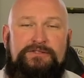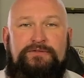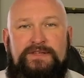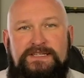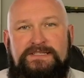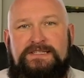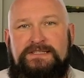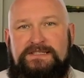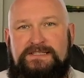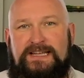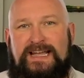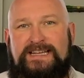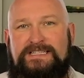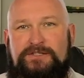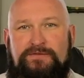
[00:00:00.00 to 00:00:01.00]
So these
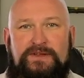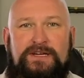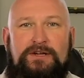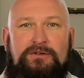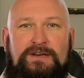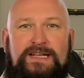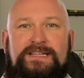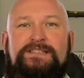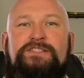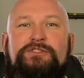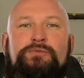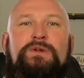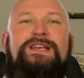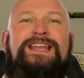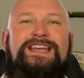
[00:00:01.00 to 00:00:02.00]
concise video
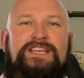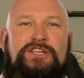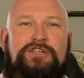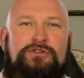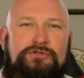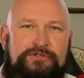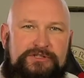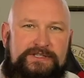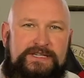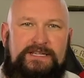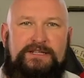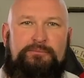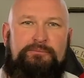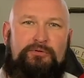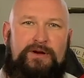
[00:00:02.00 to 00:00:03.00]
lessons will let you see
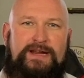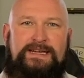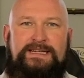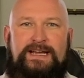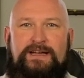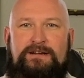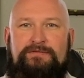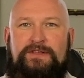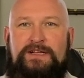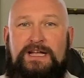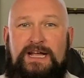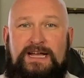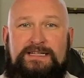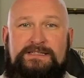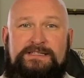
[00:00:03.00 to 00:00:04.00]
the breakdown of the
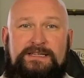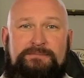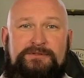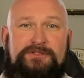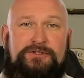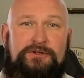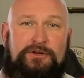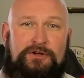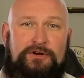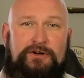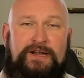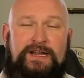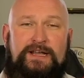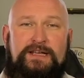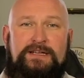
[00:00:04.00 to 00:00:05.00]
concepts they're
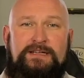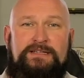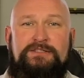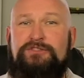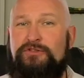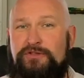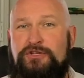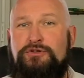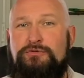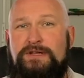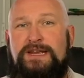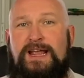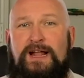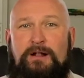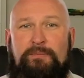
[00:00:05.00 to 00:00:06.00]
learning so that you
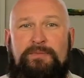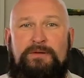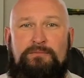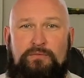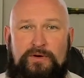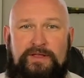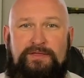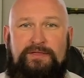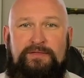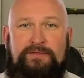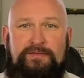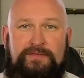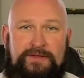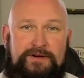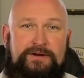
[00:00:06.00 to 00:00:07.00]
can help them with
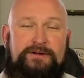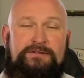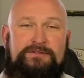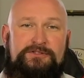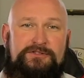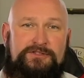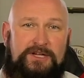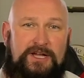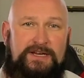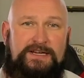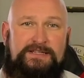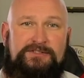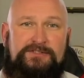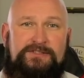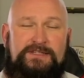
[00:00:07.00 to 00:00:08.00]
their
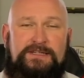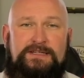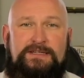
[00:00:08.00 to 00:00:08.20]
studies.